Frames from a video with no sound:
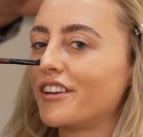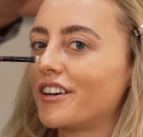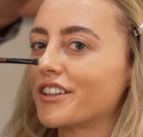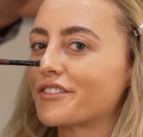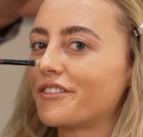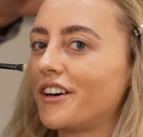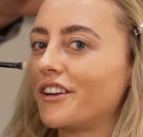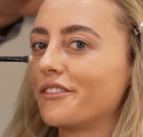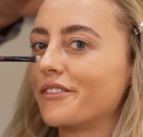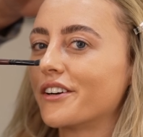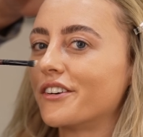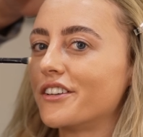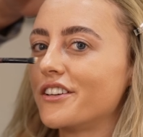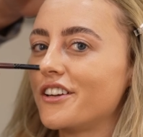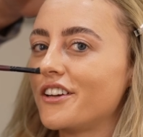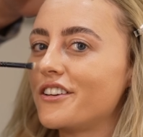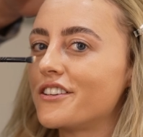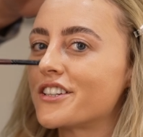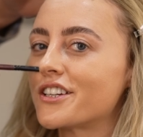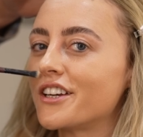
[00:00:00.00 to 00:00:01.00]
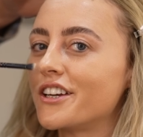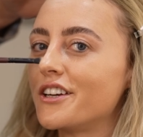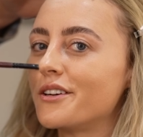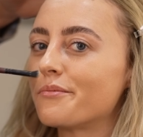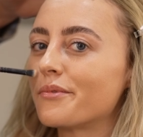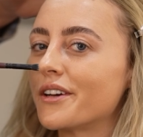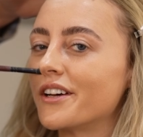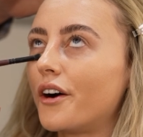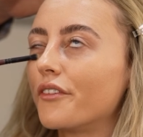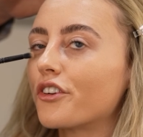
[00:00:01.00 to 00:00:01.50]
a large following on
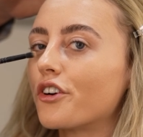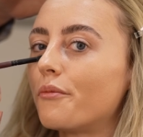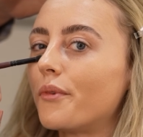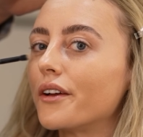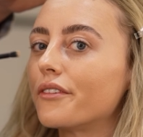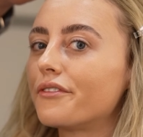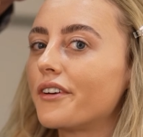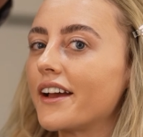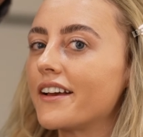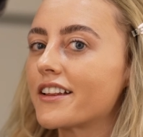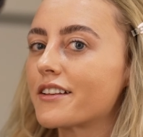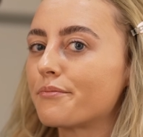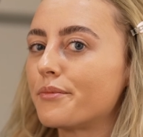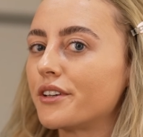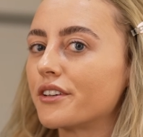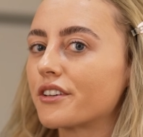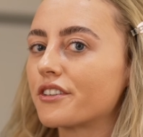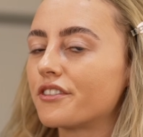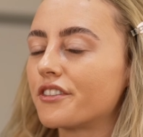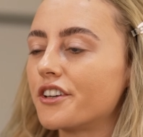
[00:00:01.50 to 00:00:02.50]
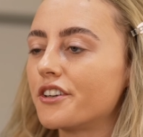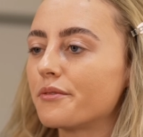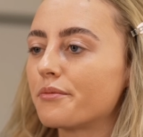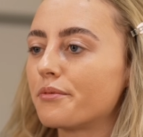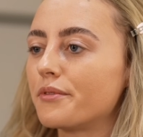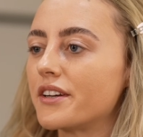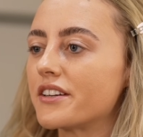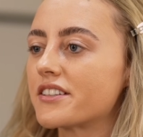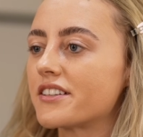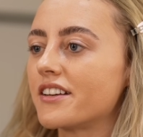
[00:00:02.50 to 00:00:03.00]
YouTube. I've got my Facebook
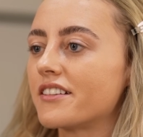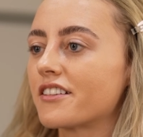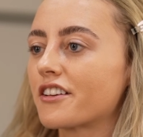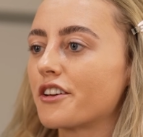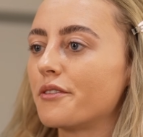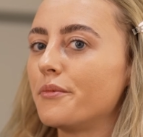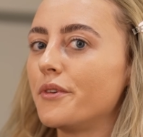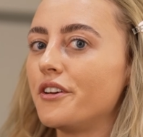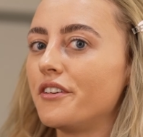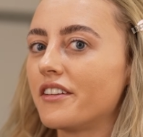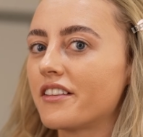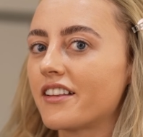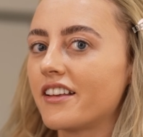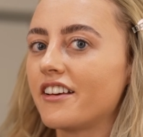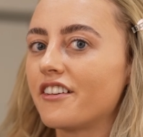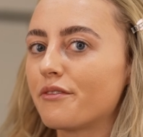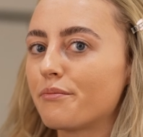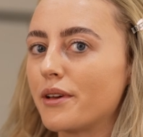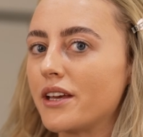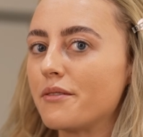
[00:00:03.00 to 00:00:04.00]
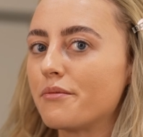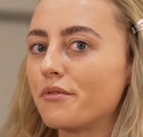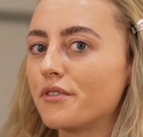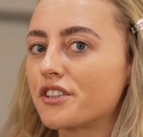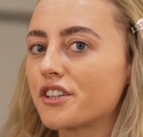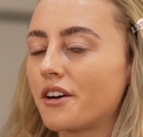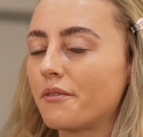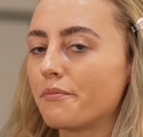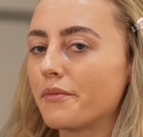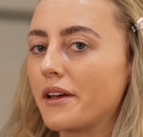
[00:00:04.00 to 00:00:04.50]
group, which is a community of people
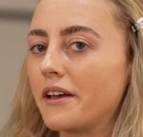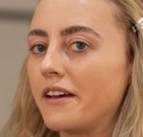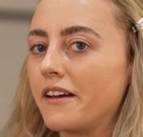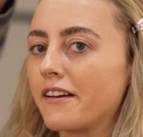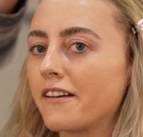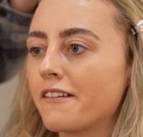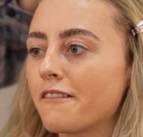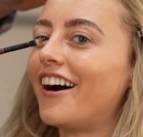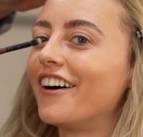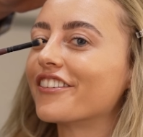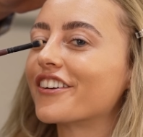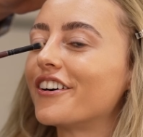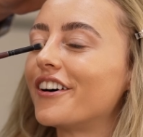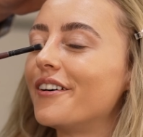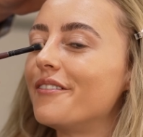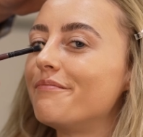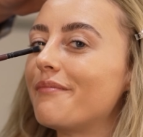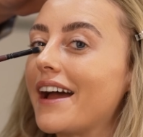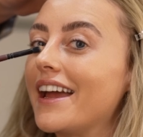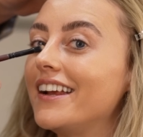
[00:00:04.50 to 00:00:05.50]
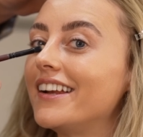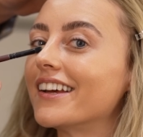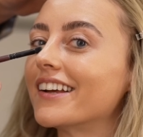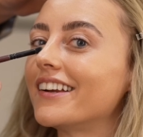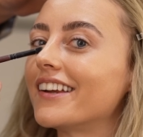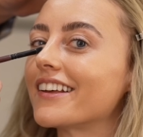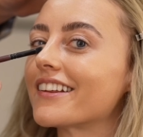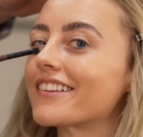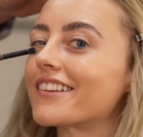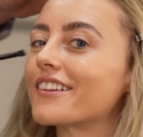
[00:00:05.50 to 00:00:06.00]
jumping. I've got a
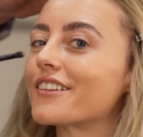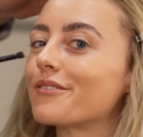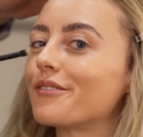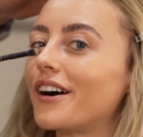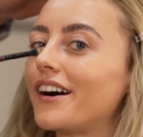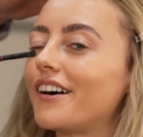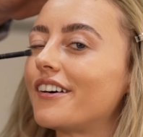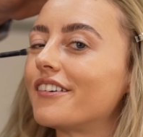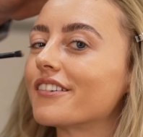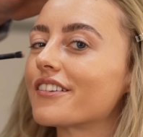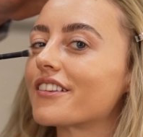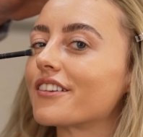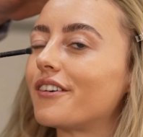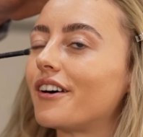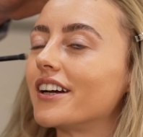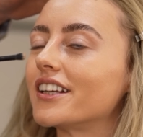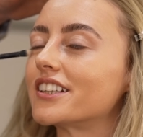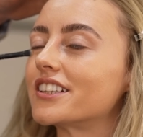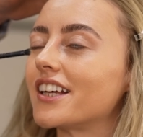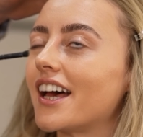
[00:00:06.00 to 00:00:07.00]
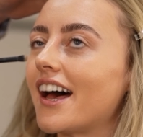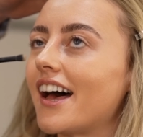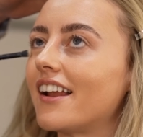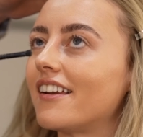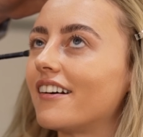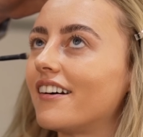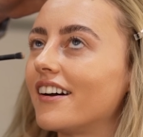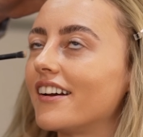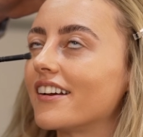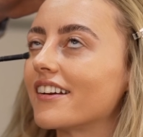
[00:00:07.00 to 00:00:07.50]
mailing list as well, so I share
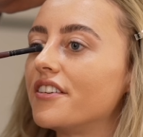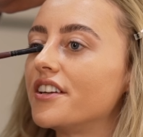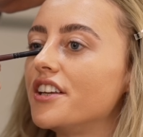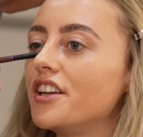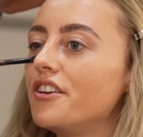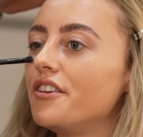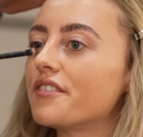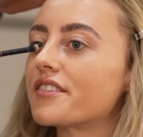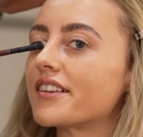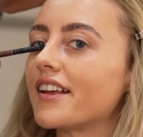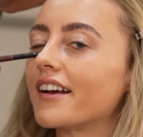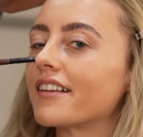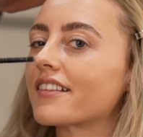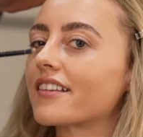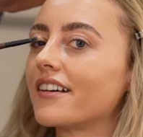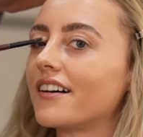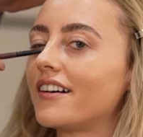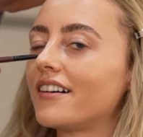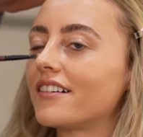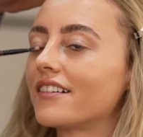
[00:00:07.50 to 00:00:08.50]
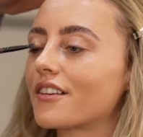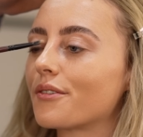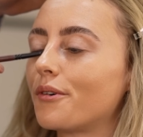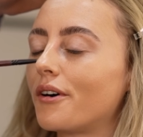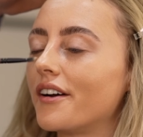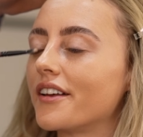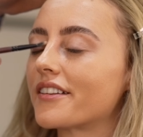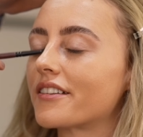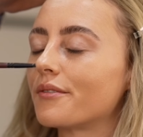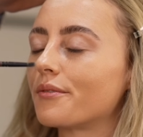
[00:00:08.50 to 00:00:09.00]
like a newsletter
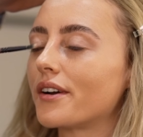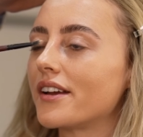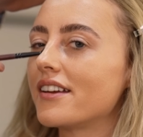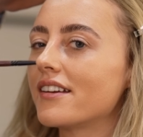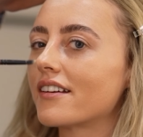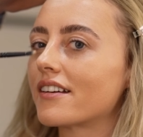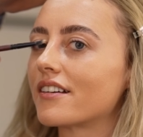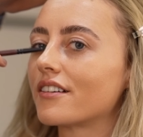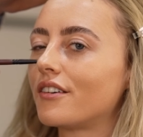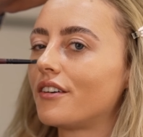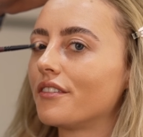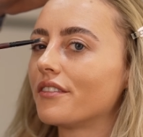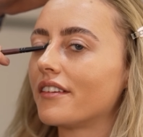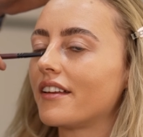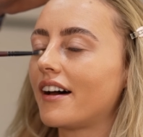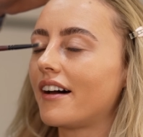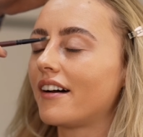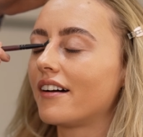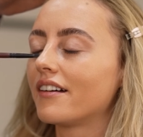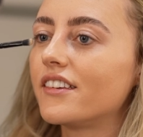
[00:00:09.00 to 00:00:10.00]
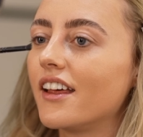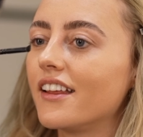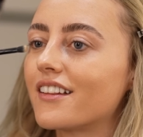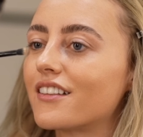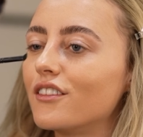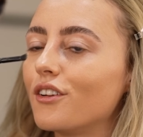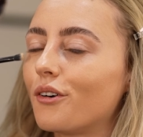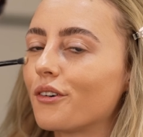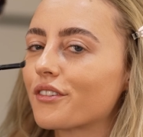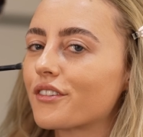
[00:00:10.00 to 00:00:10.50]
twice a week on that.
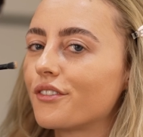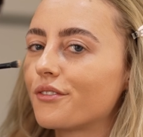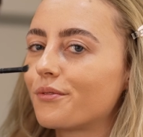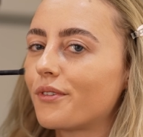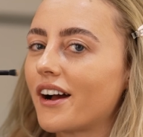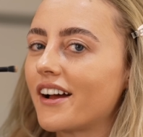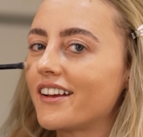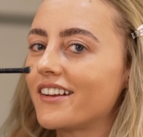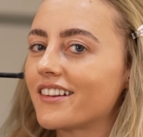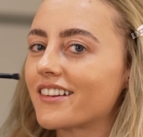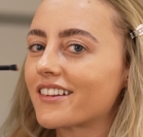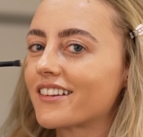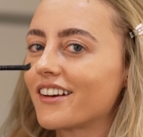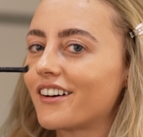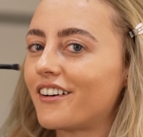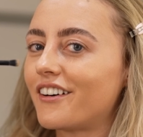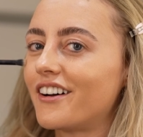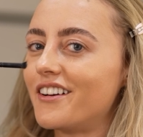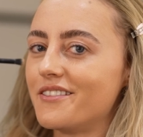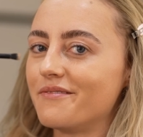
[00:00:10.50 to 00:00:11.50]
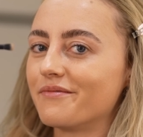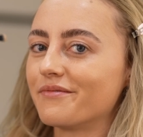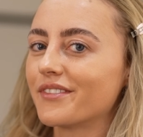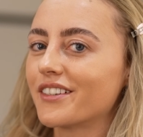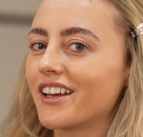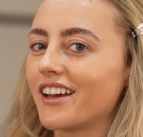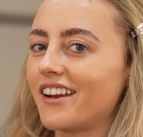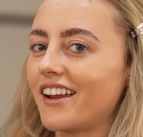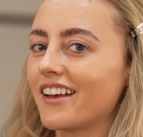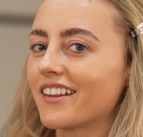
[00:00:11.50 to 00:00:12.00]
There's lots of ways that
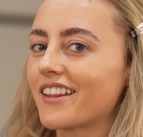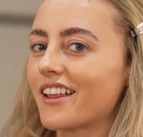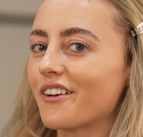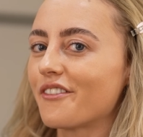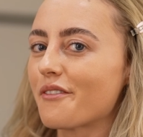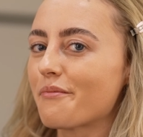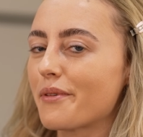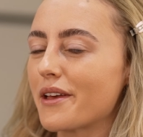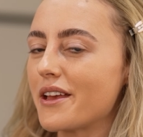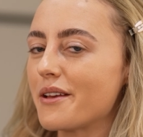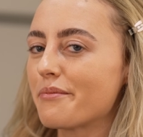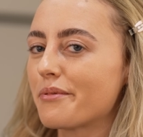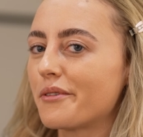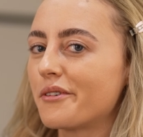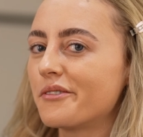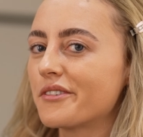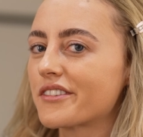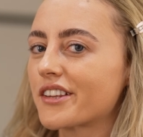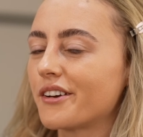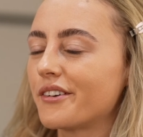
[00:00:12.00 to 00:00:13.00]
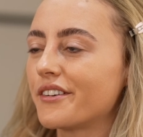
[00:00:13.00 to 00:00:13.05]
I'm connecting with people. So